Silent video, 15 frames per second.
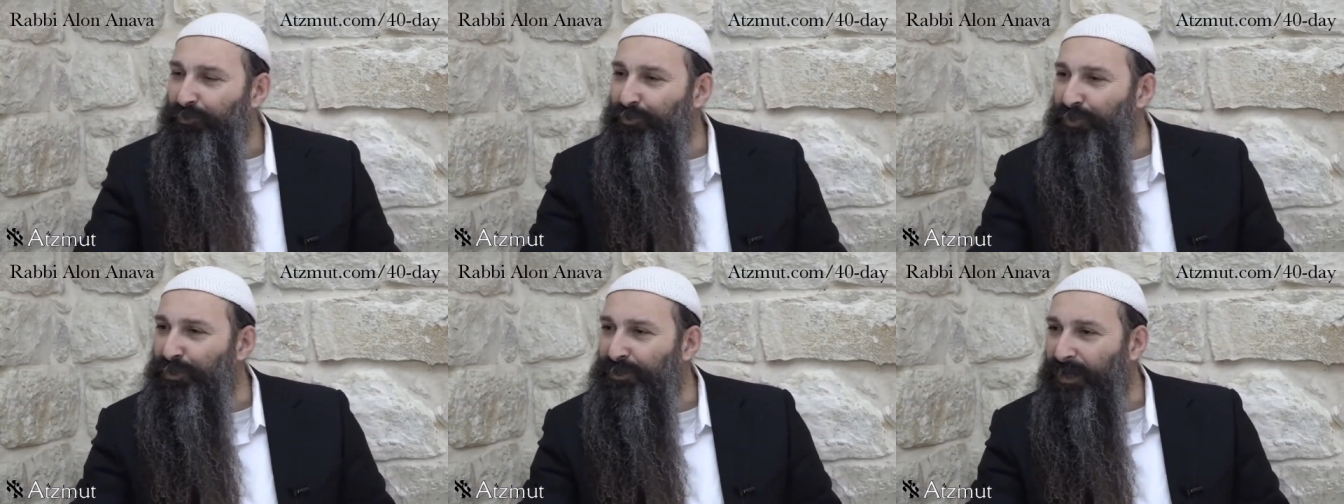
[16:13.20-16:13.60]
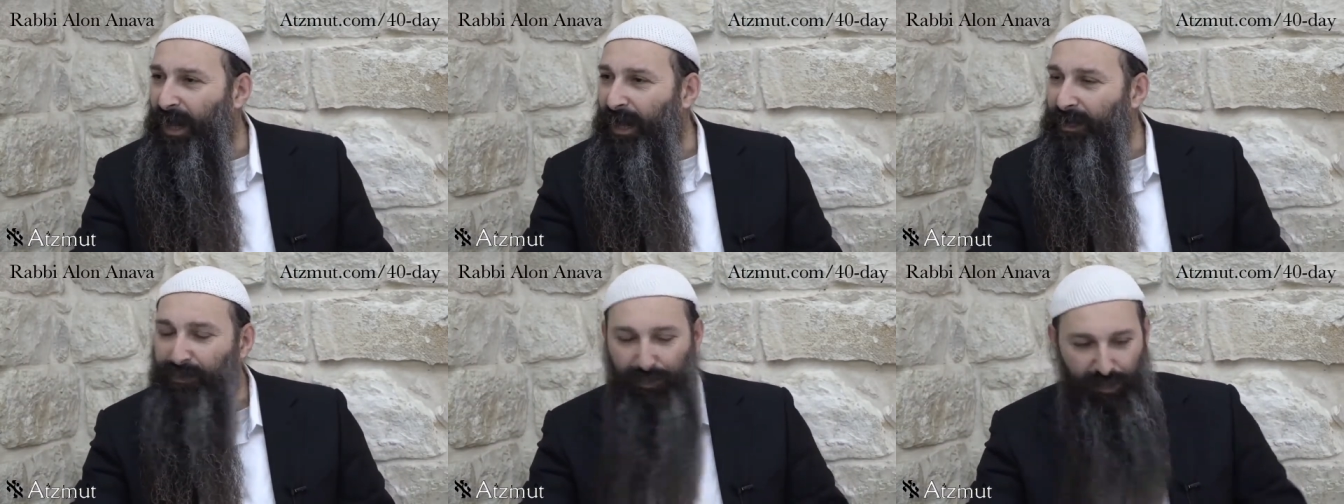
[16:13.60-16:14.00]
to the
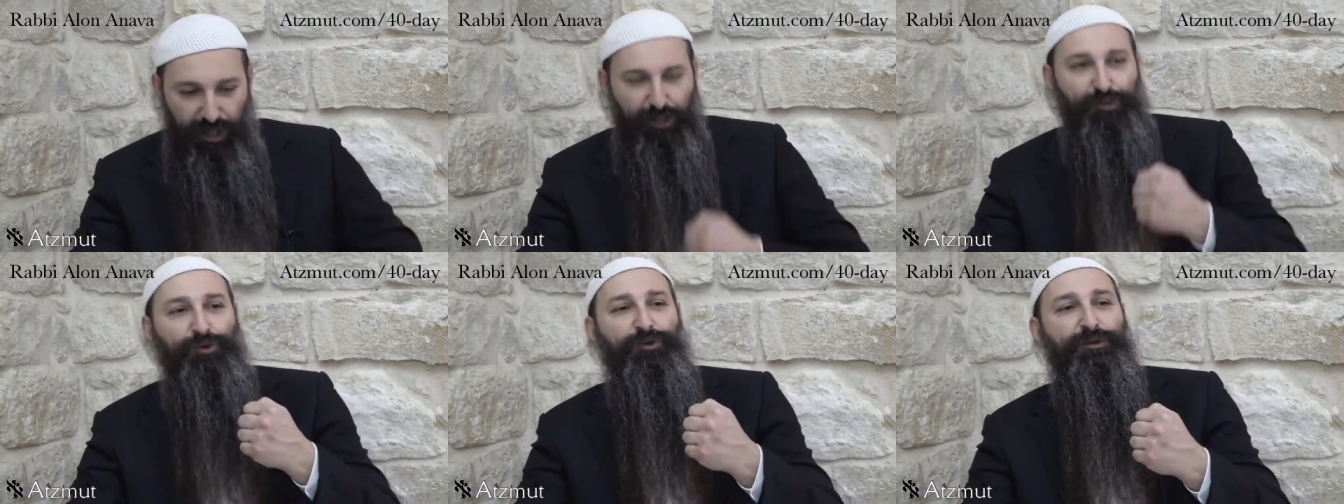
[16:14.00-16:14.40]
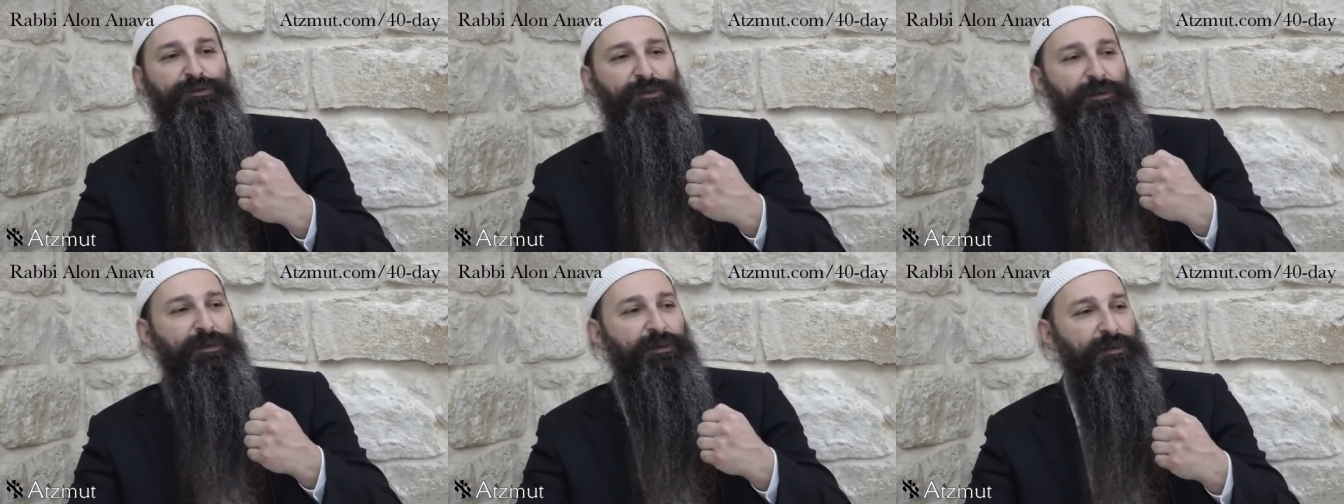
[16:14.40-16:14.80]
side, he took
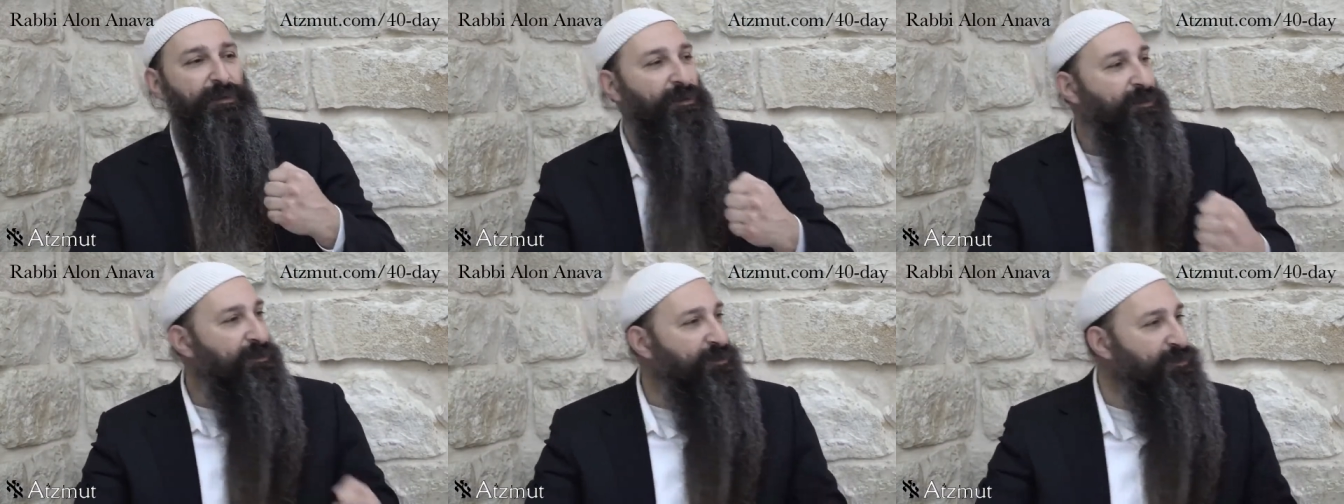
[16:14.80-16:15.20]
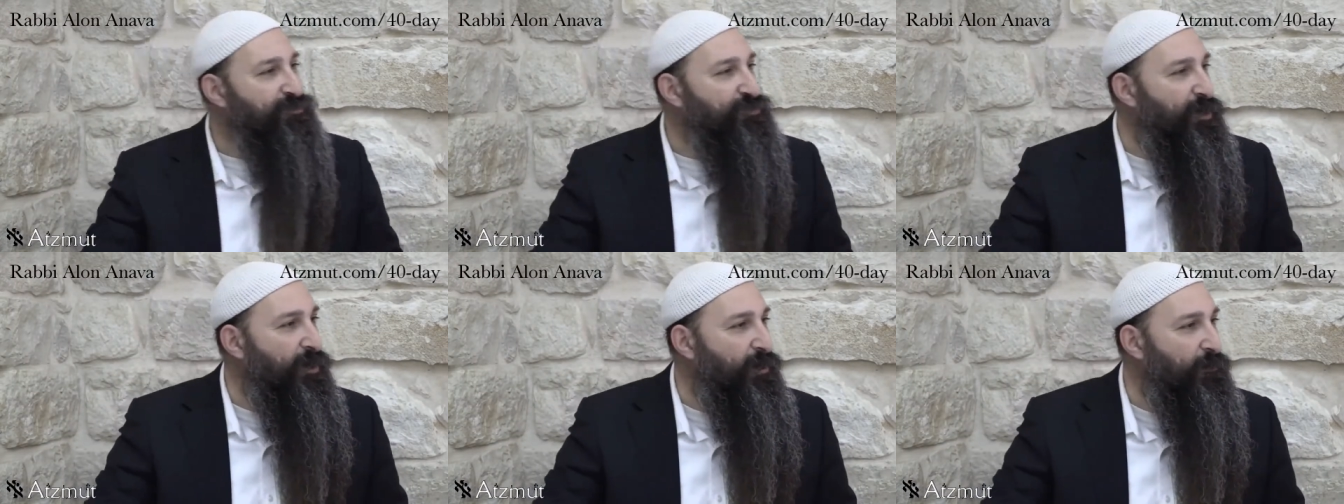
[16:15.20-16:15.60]
the
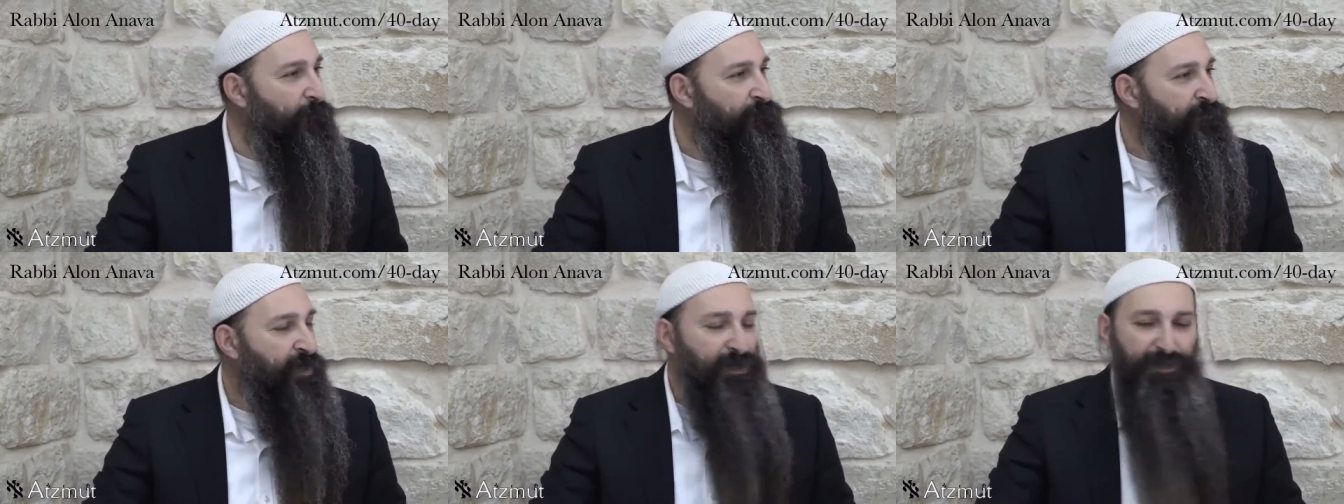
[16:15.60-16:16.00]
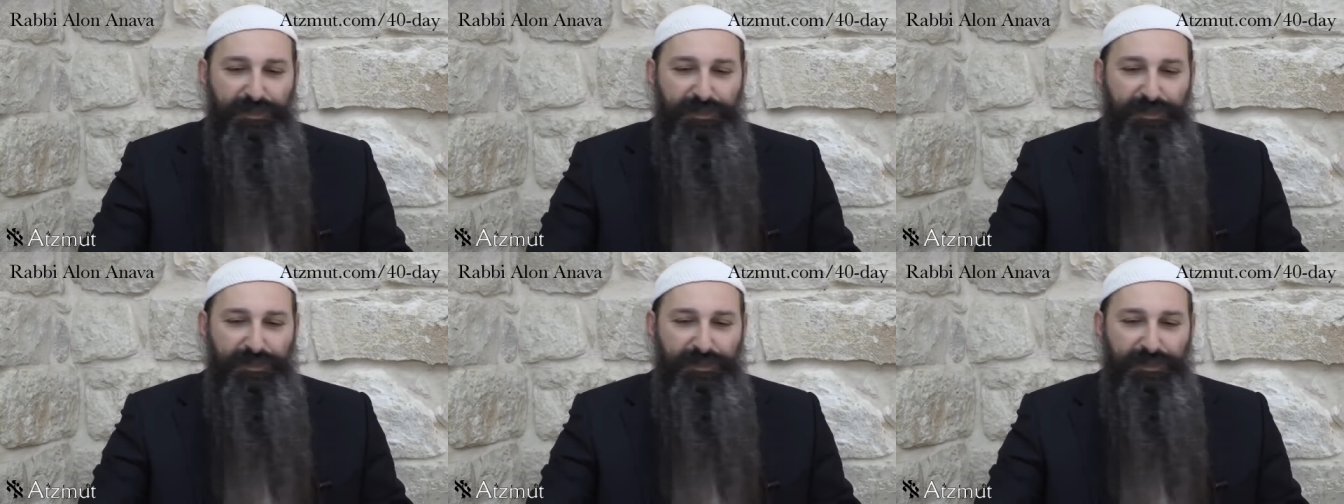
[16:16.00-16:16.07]
control,